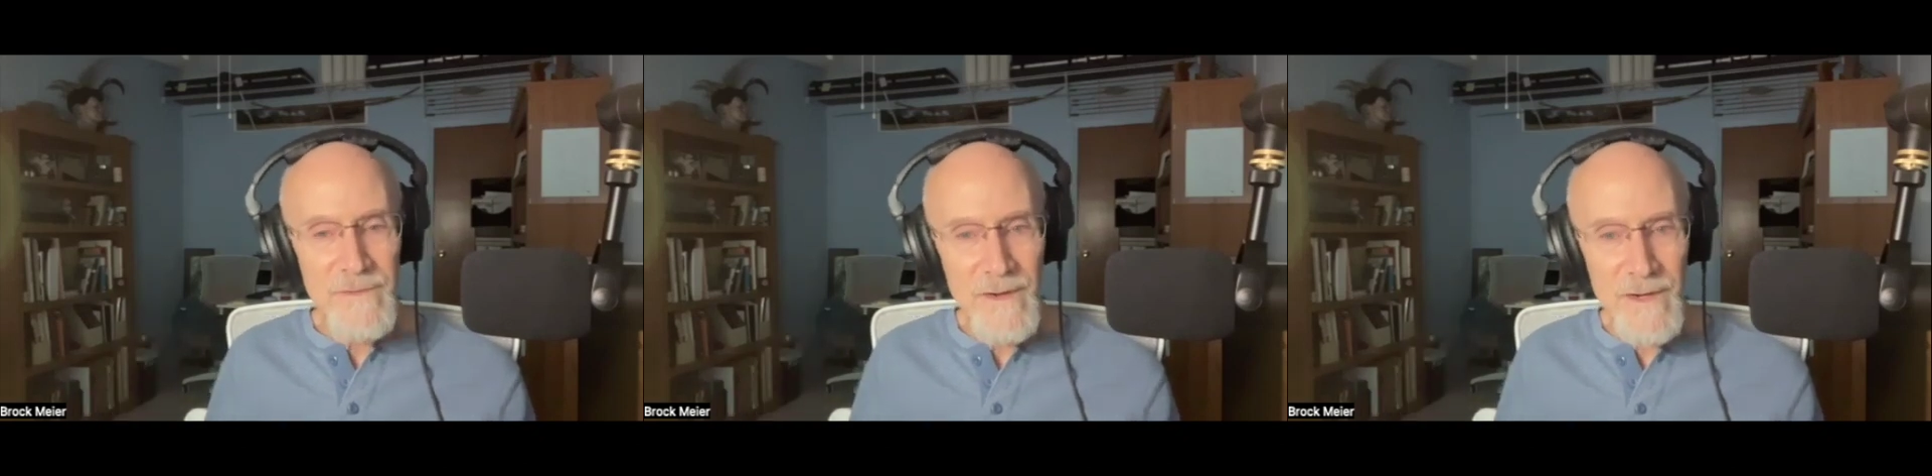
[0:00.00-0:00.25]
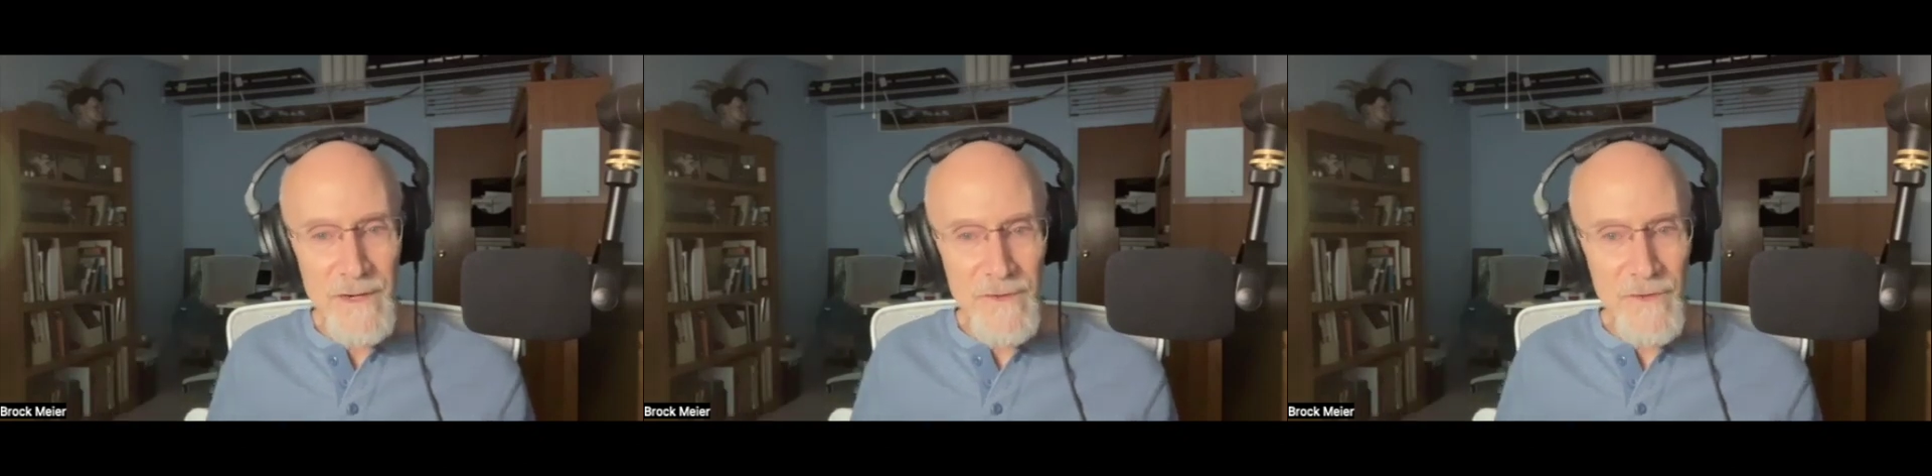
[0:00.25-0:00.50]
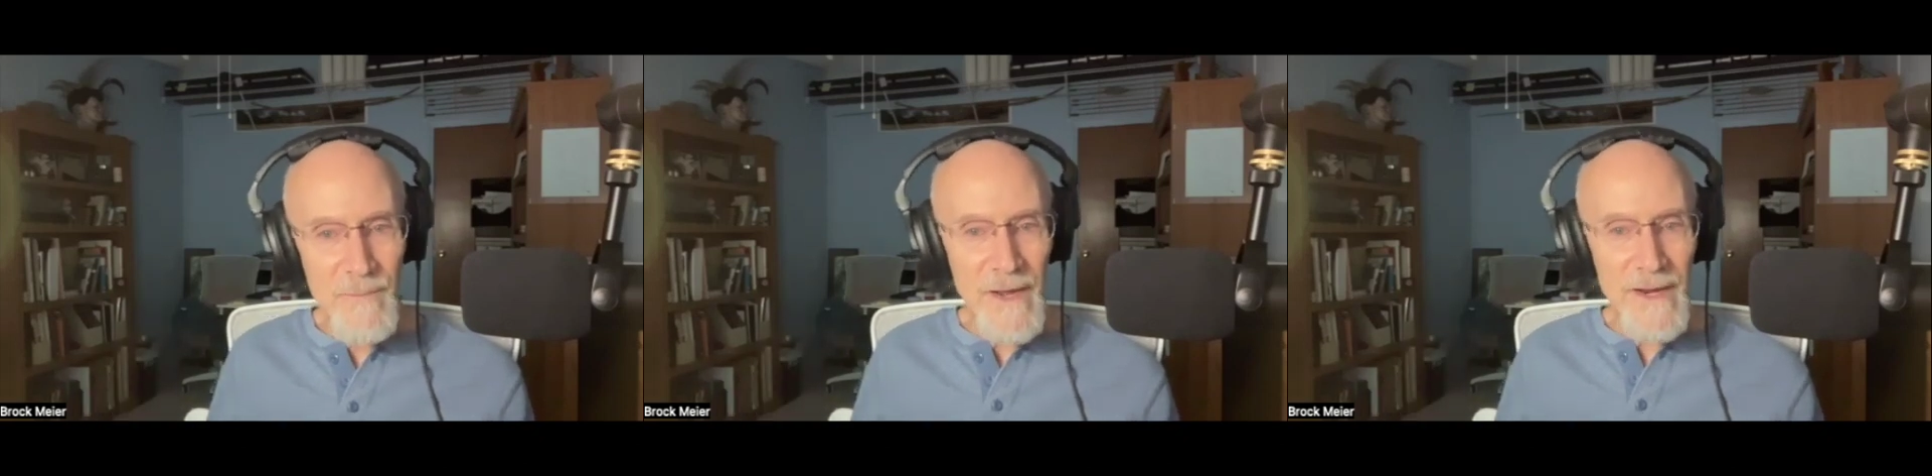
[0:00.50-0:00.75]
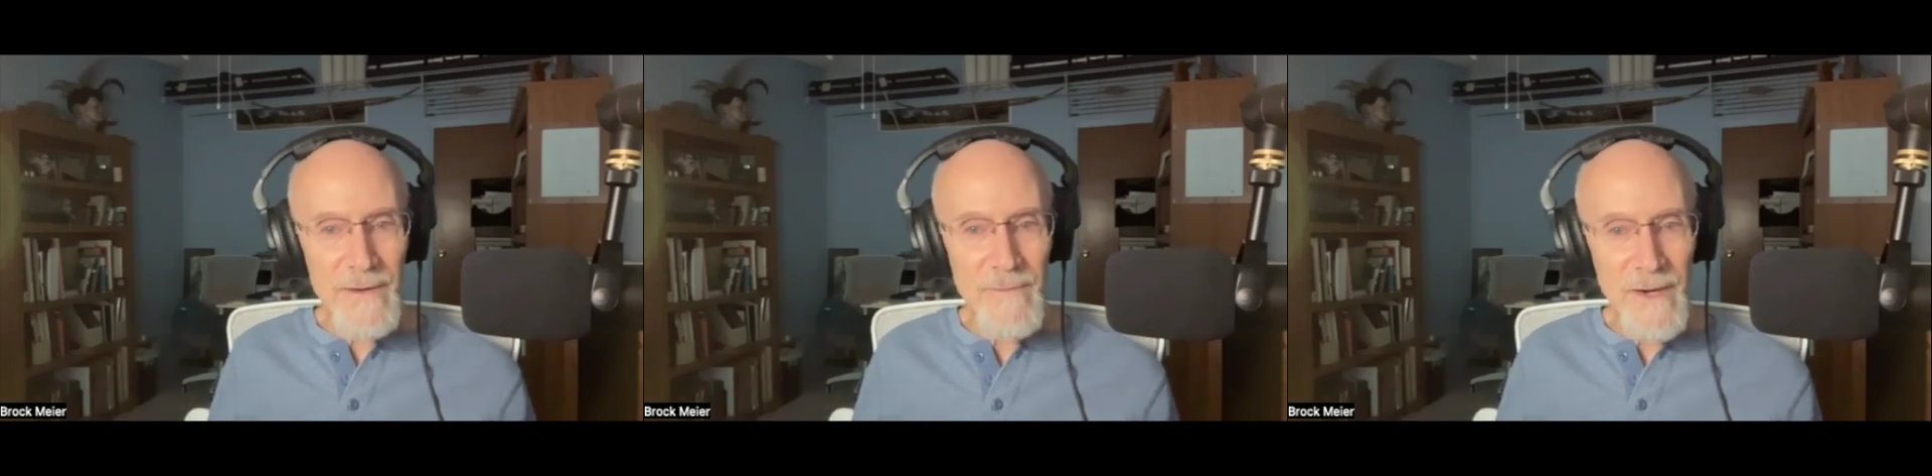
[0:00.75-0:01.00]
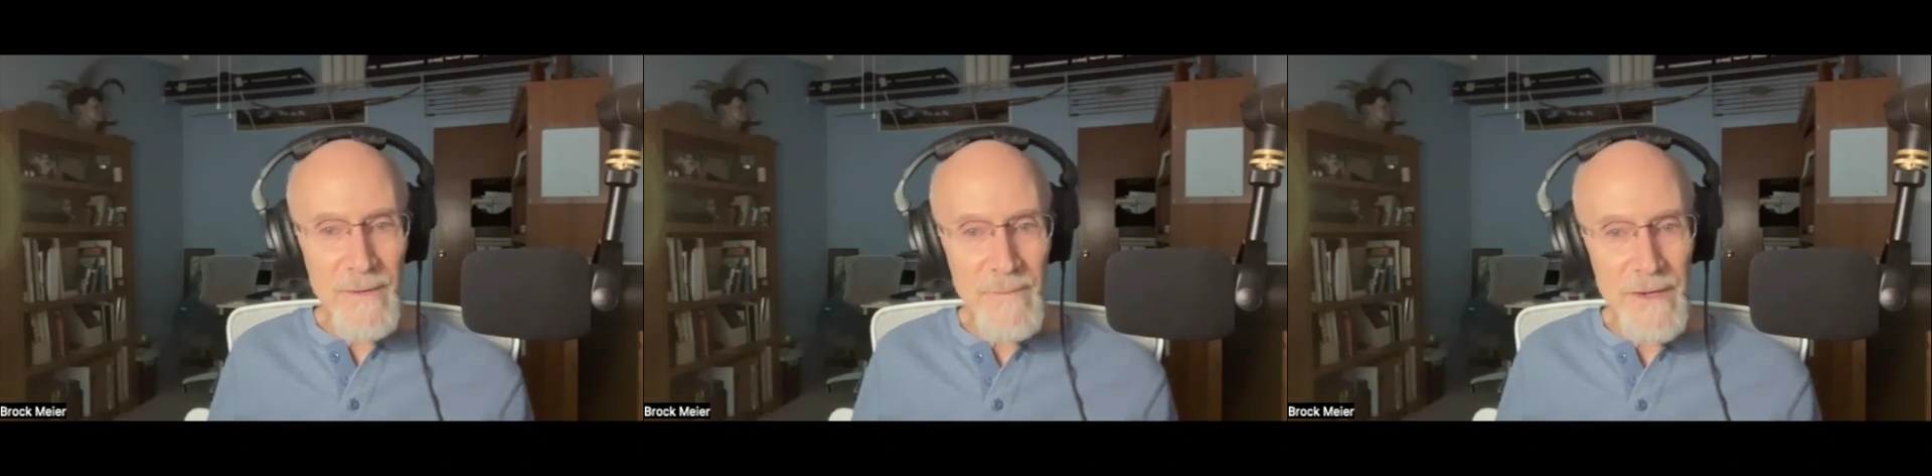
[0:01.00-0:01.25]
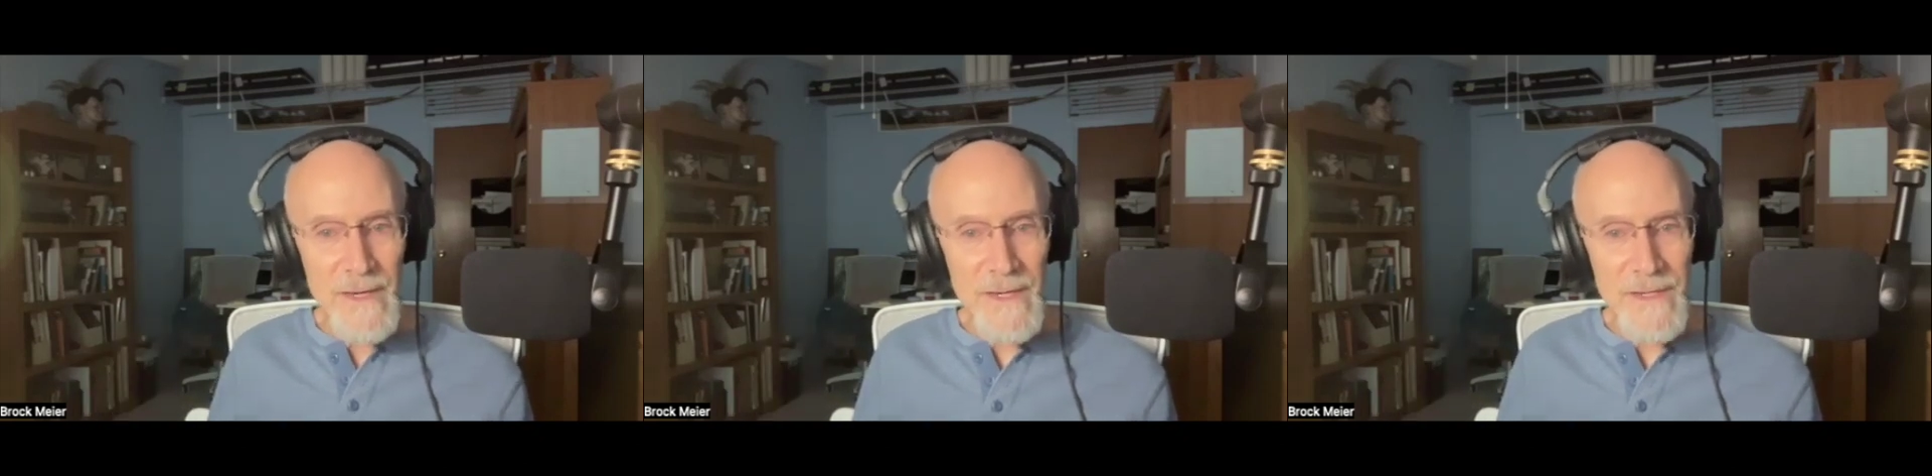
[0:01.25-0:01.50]
in the back of my
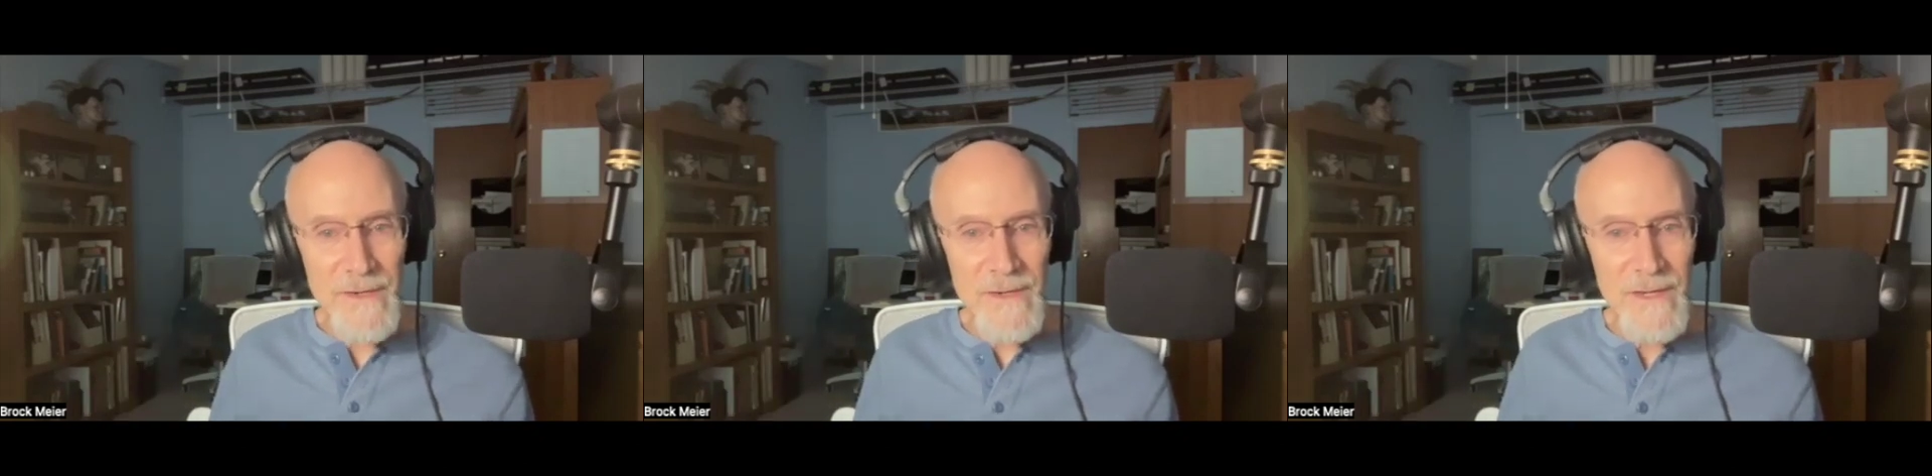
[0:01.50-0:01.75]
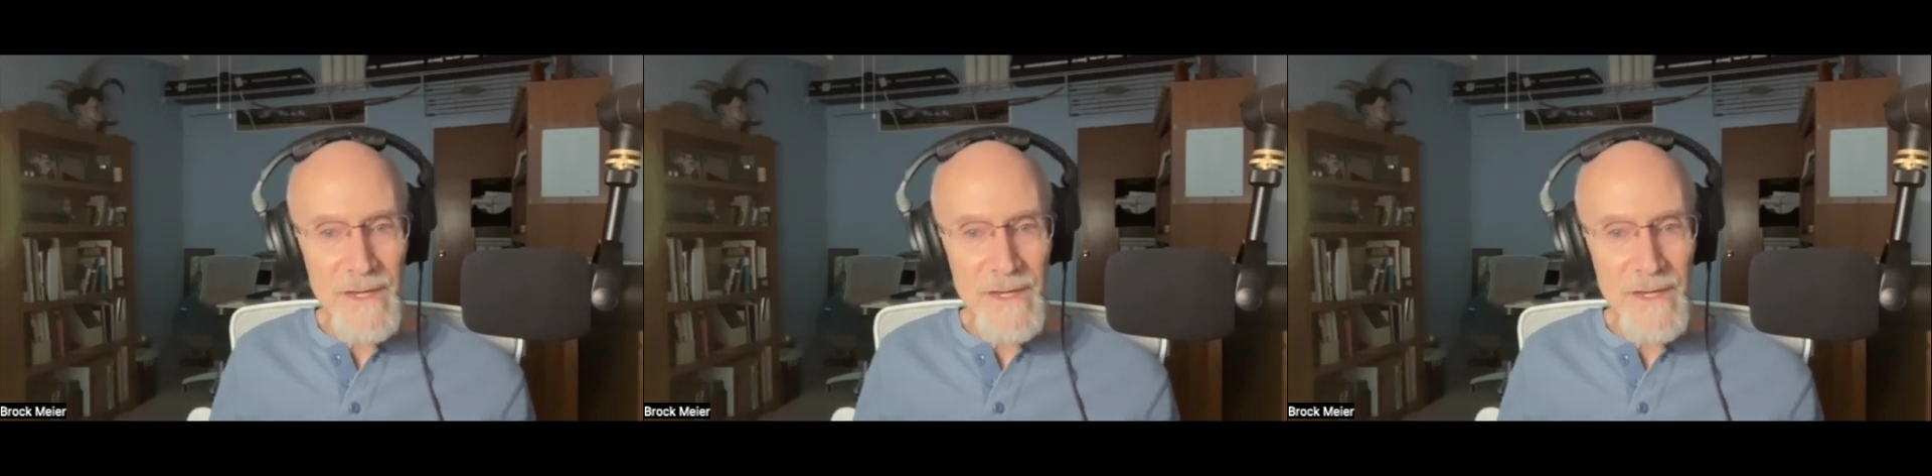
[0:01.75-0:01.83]
mind.